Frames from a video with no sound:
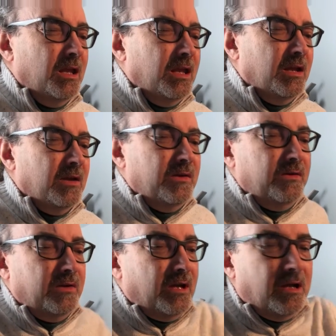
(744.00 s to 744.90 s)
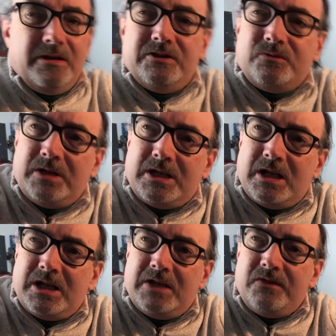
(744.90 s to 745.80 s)
And I just want to
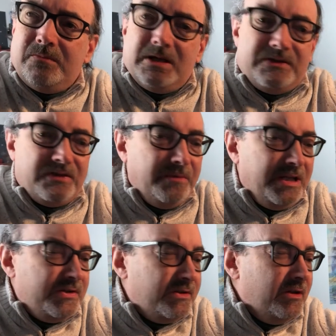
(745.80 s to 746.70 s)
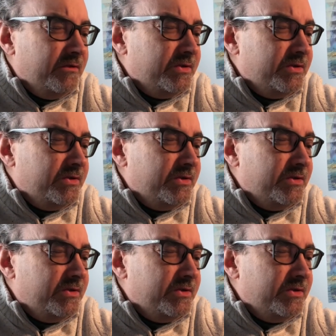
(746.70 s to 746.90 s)
kind of give you my summation of the